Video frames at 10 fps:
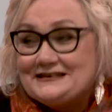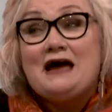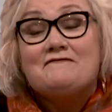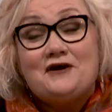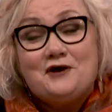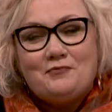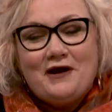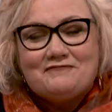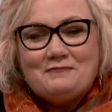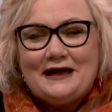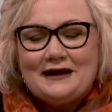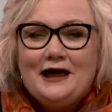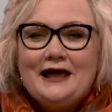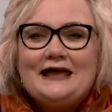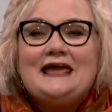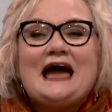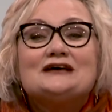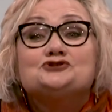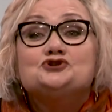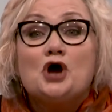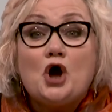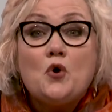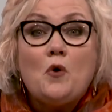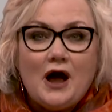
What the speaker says: Yeah, very brave man. He has no